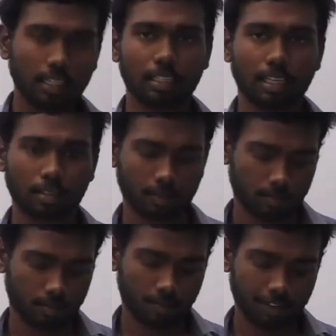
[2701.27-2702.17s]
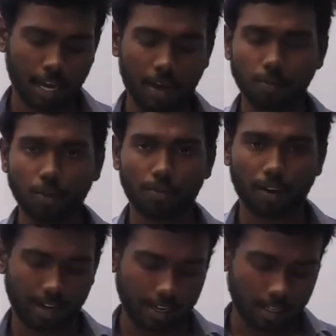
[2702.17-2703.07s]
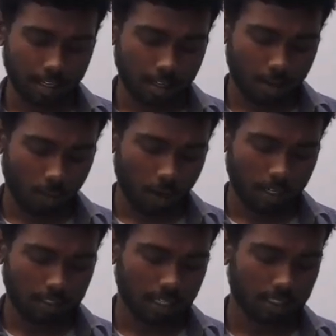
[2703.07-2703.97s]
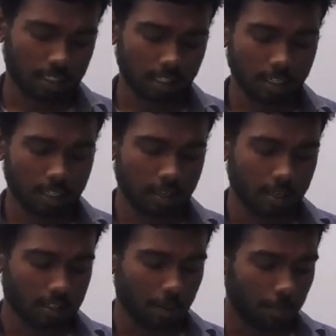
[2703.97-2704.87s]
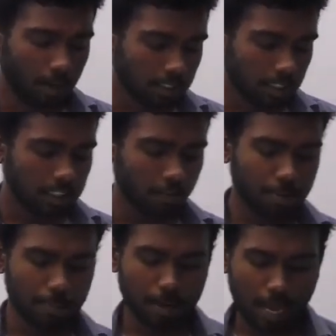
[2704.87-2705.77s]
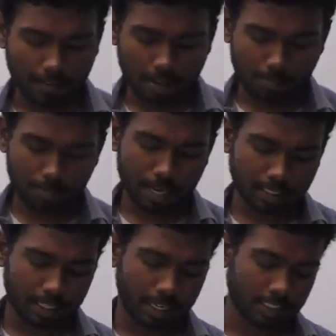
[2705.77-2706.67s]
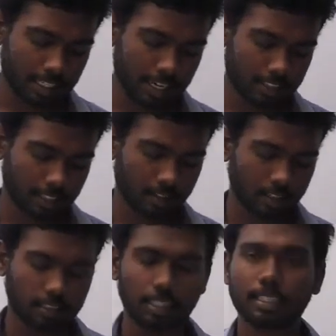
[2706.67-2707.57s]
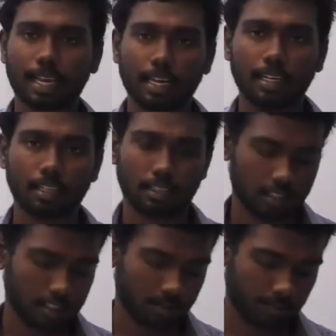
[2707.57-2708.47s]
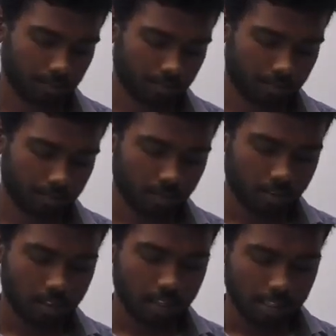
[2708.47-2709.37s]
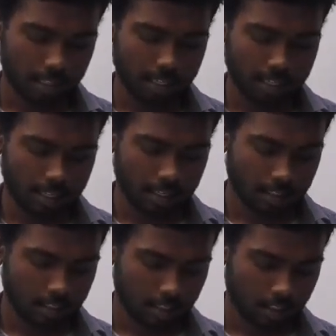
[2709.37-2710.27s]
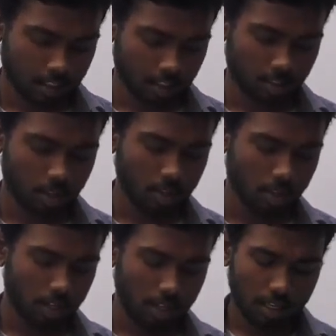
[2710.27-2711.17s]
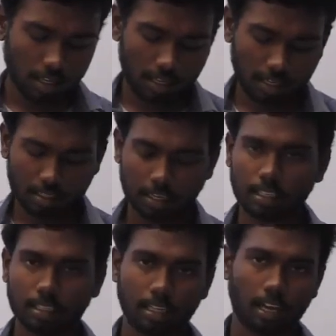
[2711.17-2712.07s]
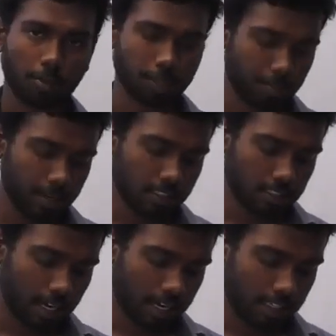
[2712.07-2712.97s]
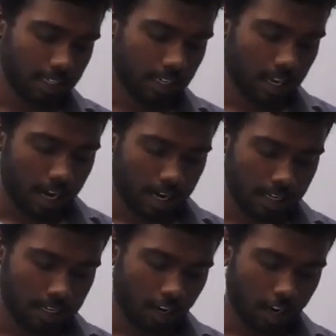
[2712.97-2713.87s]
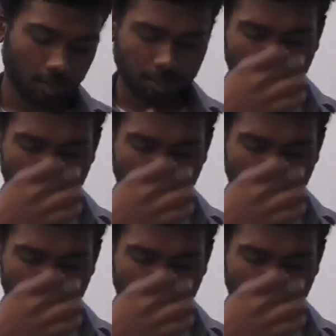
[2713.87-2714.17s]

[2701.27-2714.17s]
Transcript: thing. We have to find what is the other thing. The percentage of people having basic education is the second thing here. So option B is the second thing, and option